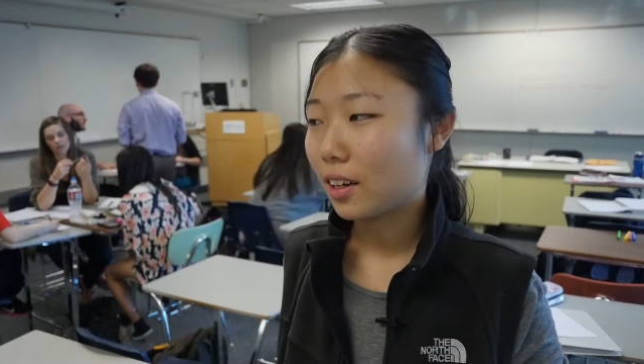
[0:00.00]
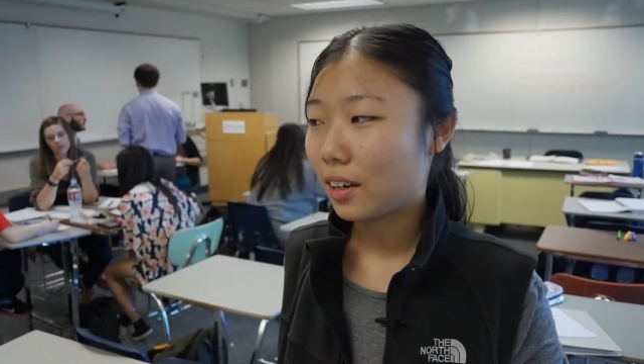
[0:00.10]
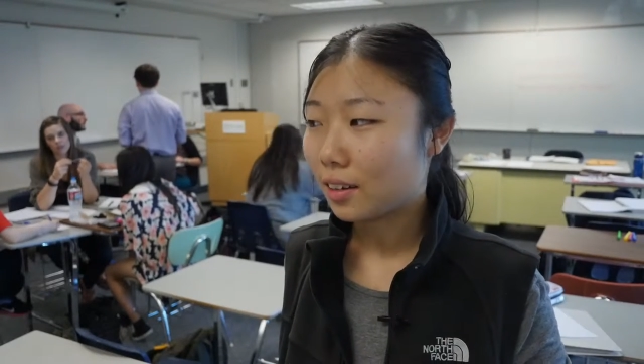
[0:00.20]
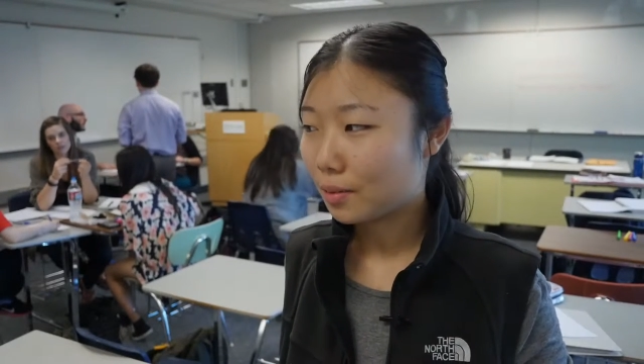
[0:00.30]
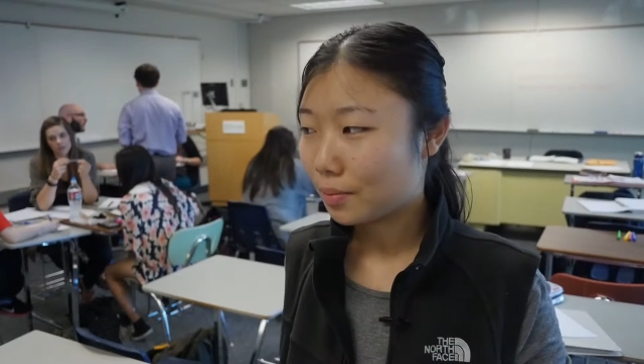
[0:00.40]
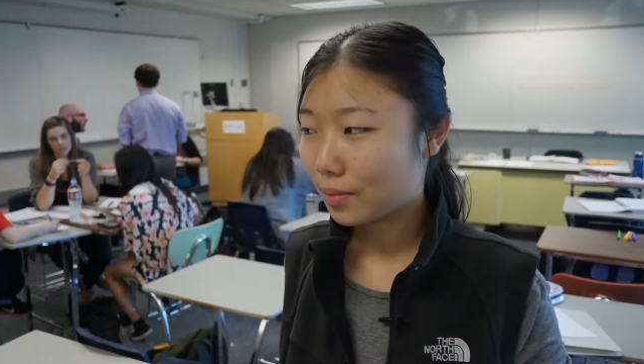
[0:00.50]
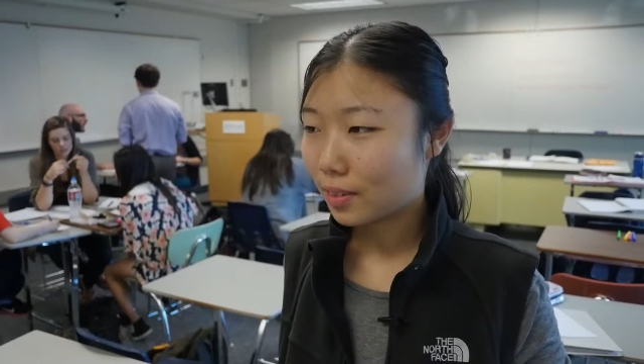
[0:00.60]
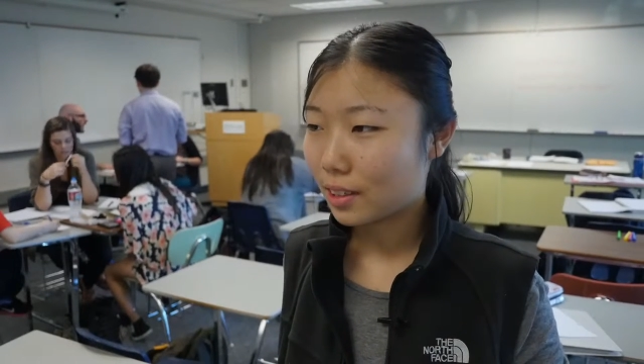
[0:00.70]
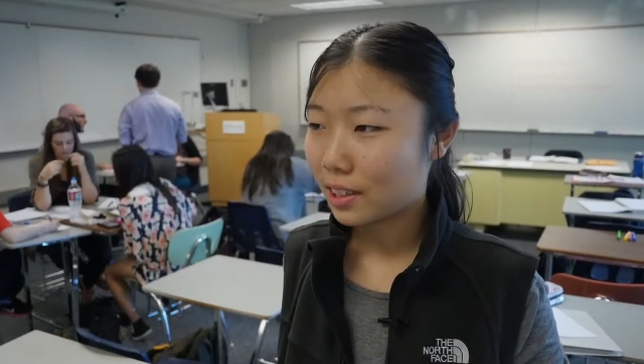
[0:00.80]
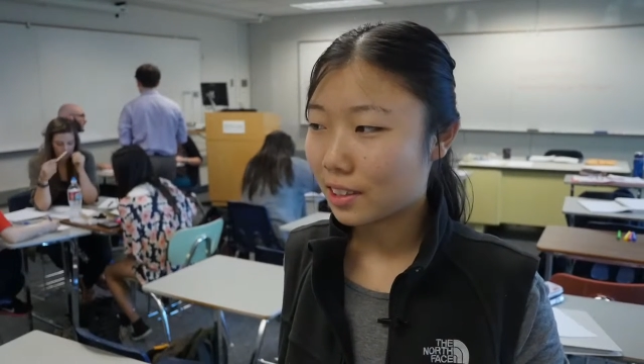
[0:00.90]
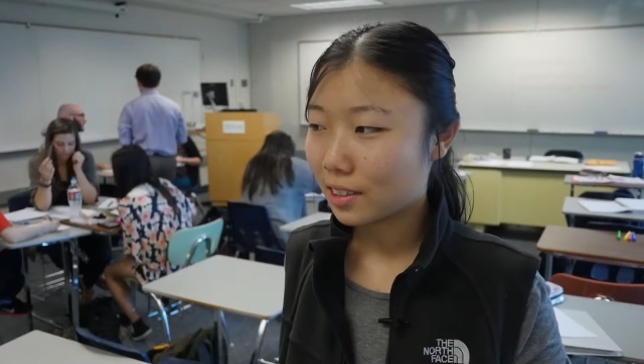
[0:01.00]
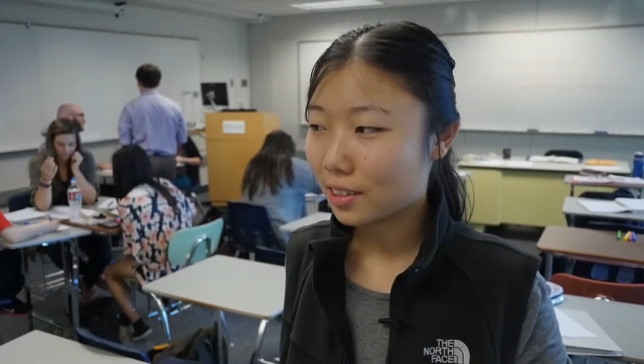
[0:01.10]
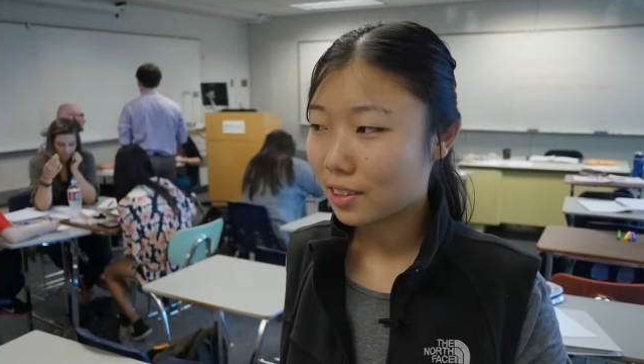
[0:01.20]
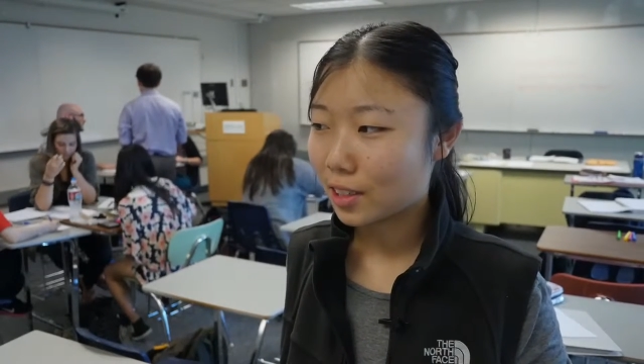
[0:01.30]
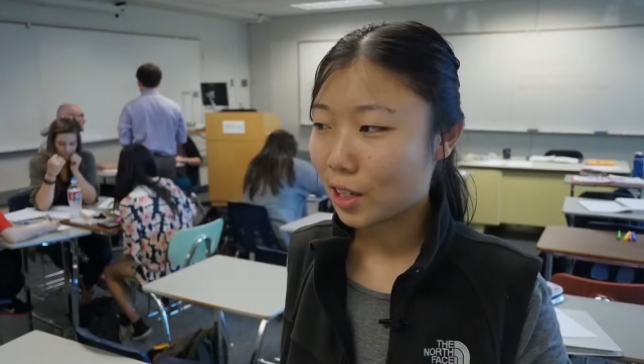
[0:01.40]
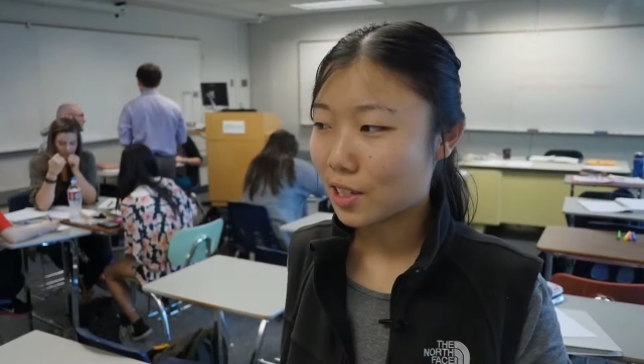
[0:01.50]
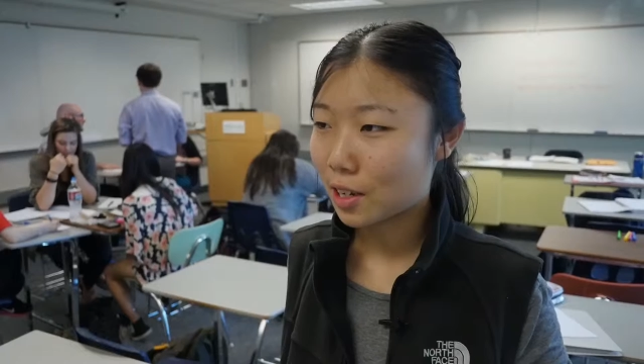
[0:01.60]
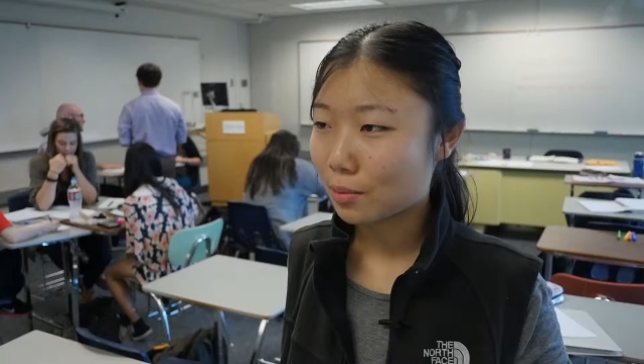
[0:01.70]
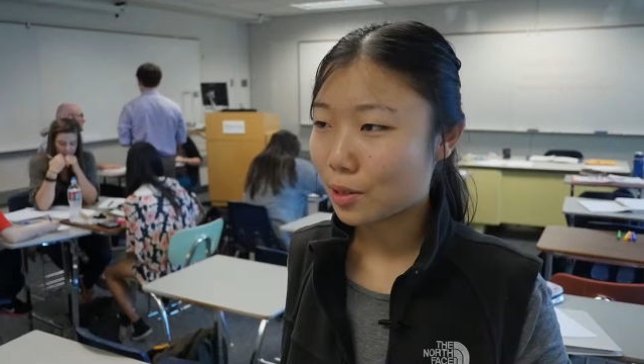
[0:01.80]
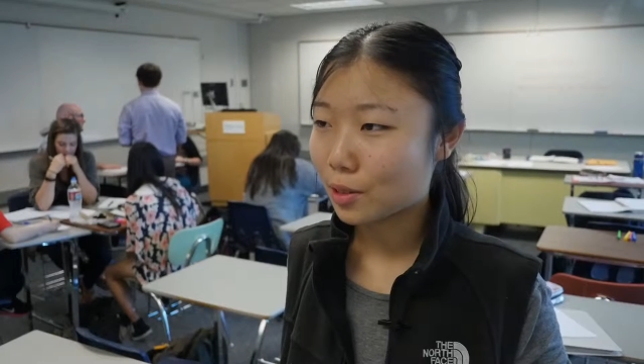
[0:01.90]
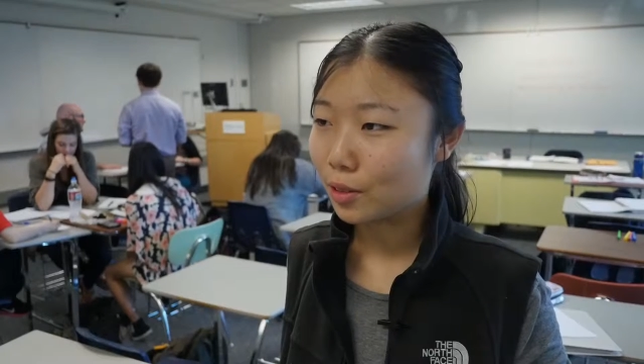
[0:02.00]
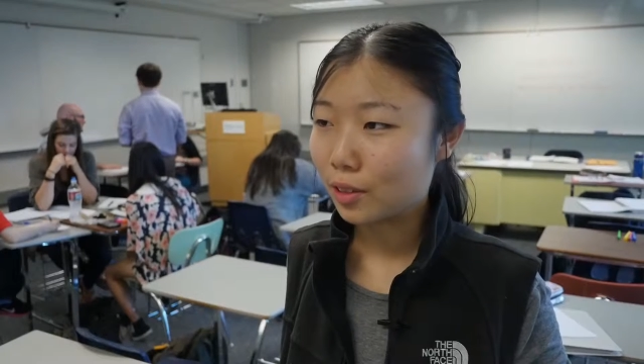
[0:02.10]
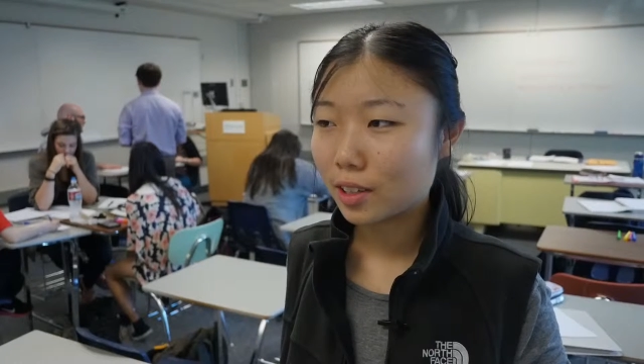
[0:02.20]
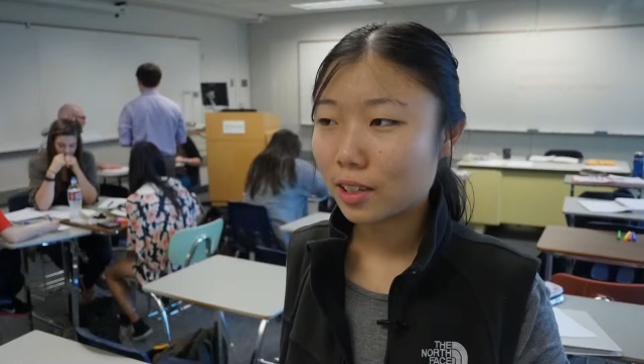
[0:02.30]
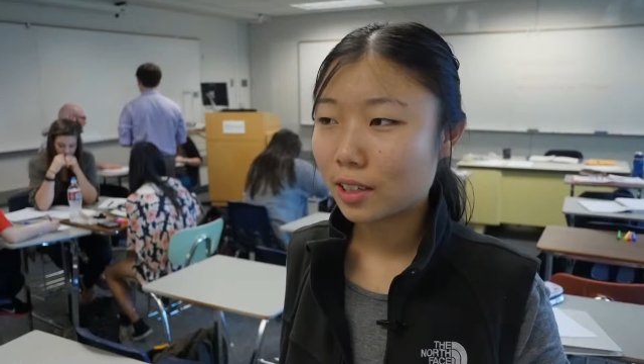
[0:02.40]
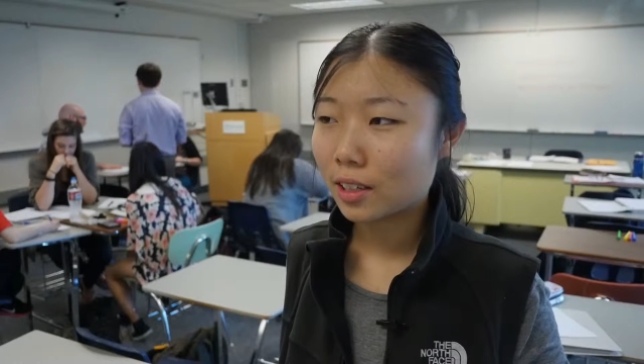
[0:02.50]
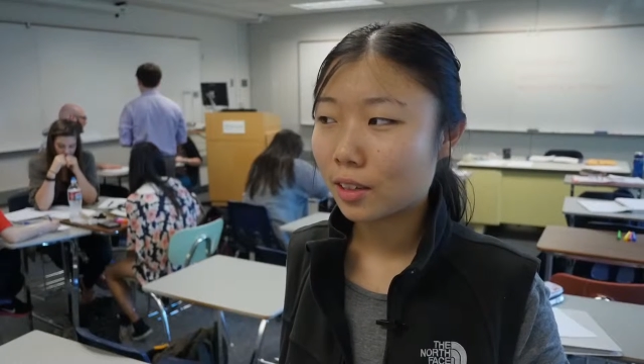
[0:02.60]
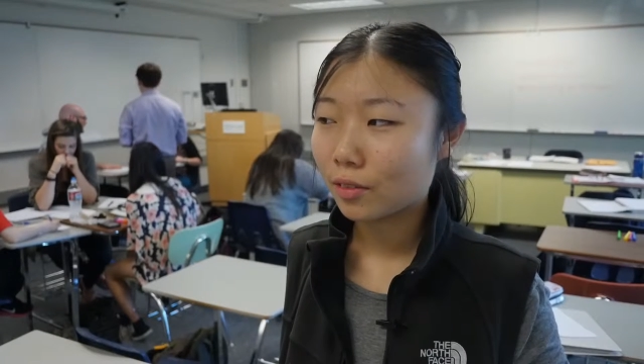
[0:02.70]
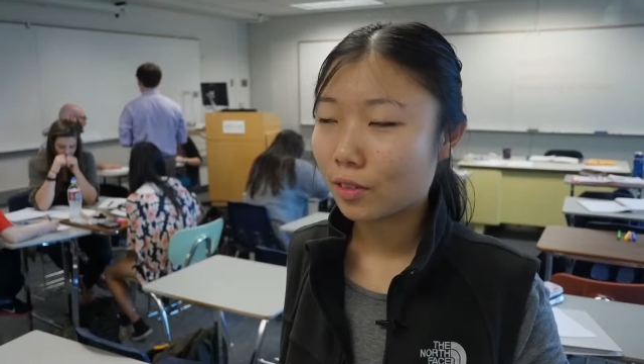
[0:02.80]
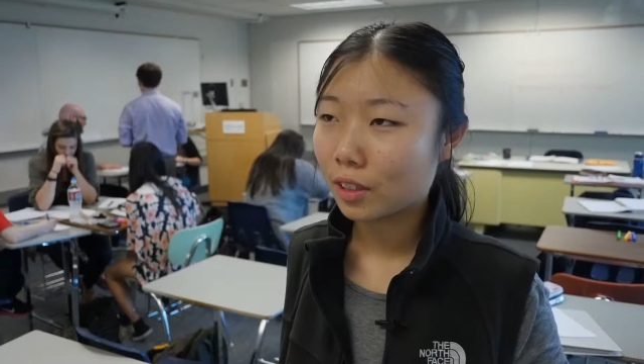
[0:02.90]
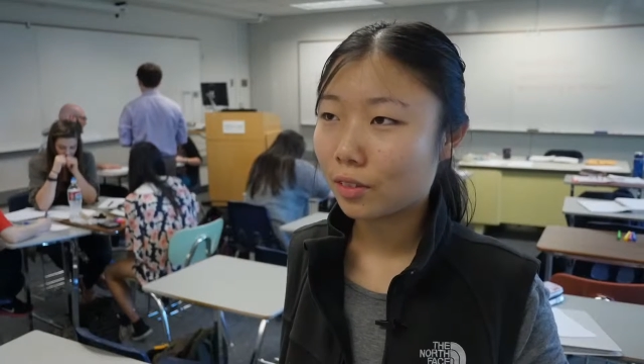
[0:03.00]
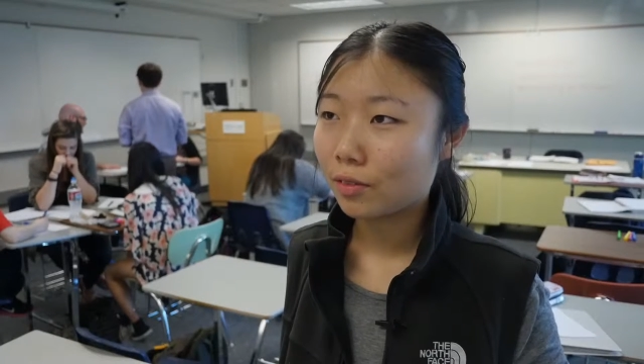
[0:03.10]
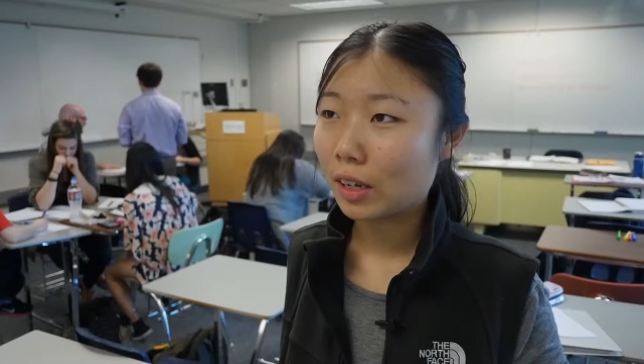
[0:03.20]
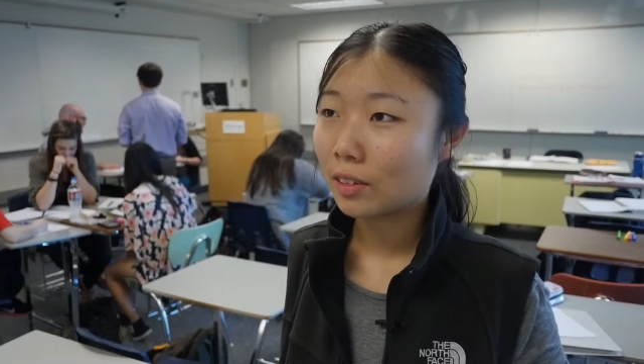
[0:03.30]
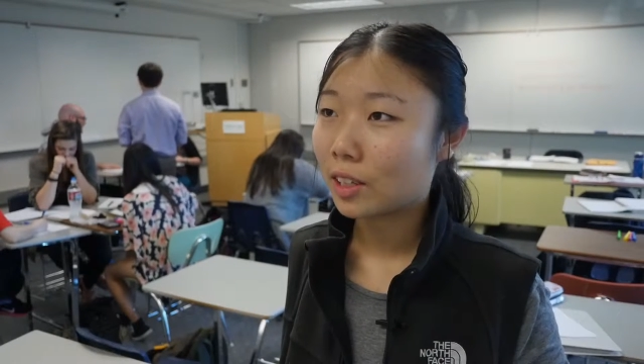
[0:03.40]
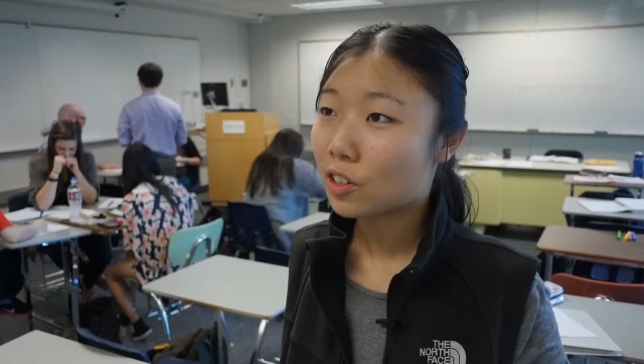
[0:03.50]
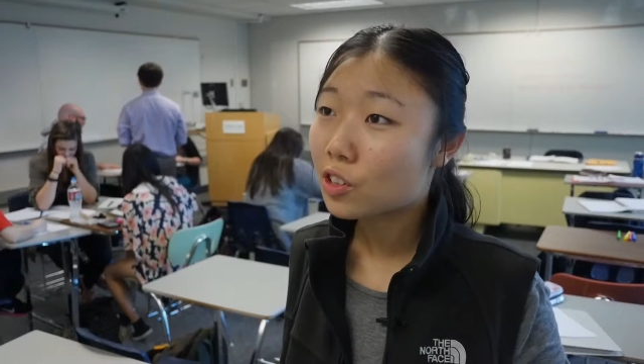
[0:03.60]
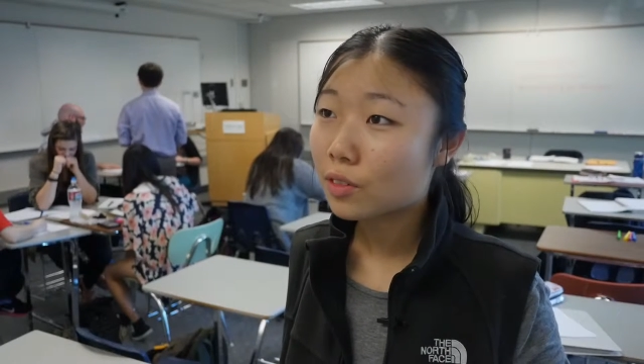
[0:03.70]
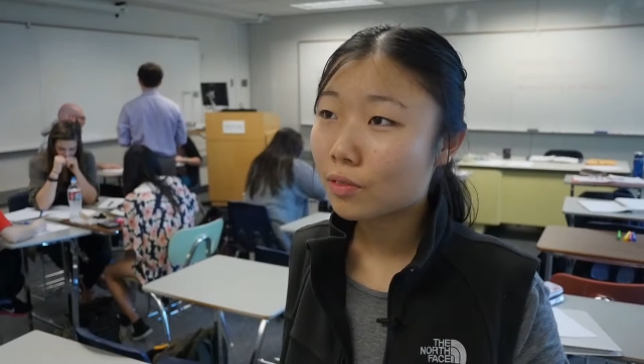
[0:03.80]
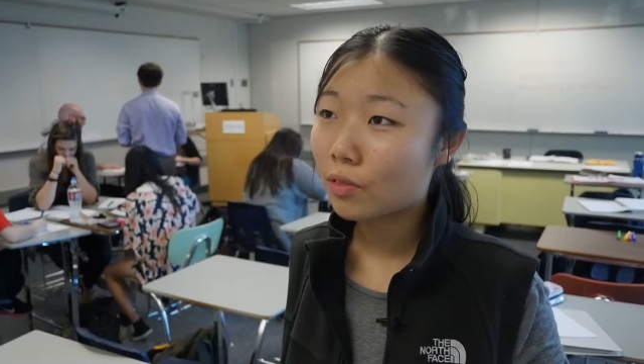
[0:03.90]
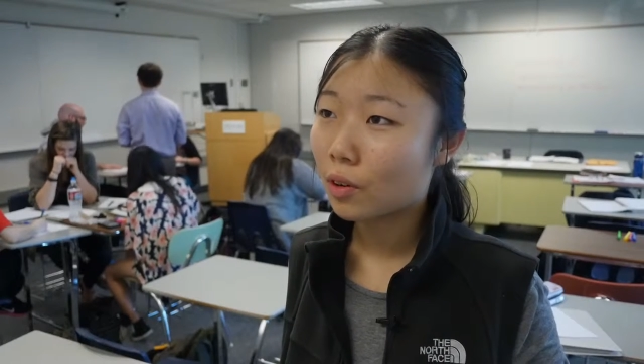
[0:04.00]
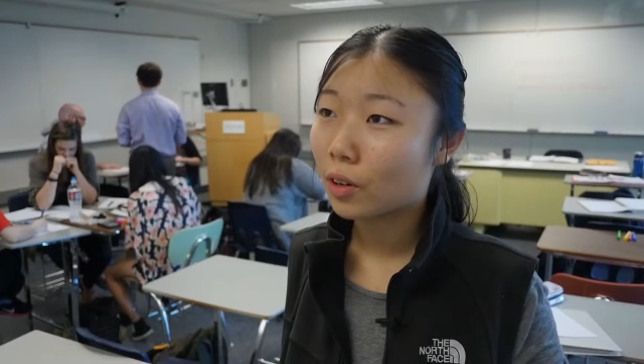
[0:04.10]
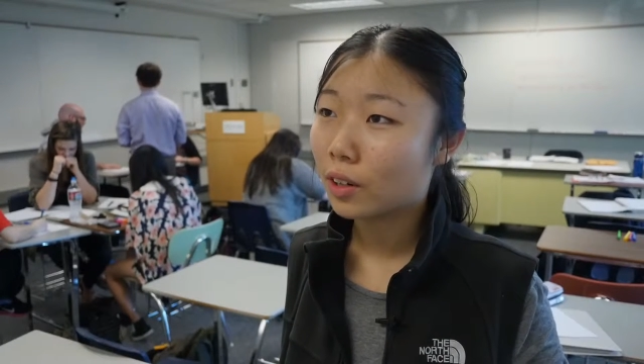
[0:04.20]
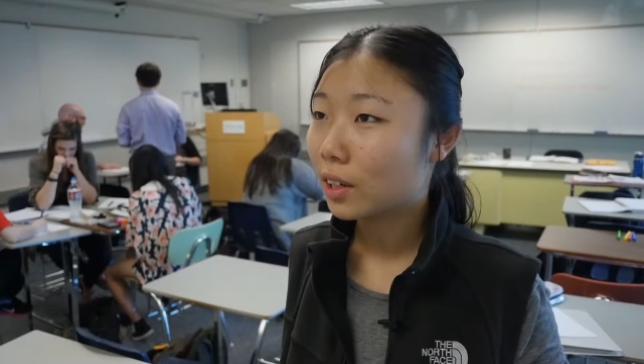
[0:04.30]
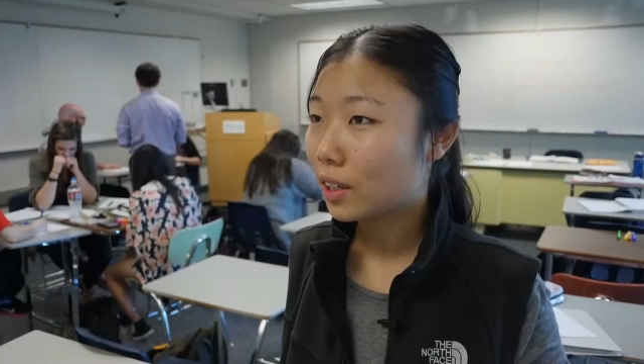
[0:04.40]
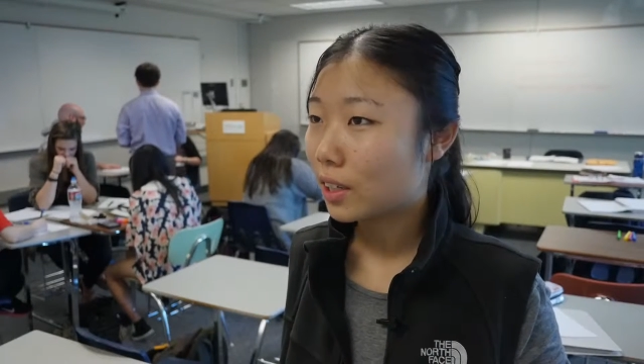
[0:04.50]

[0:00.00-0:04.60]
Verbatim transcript: Um, it does help to give a good foundation for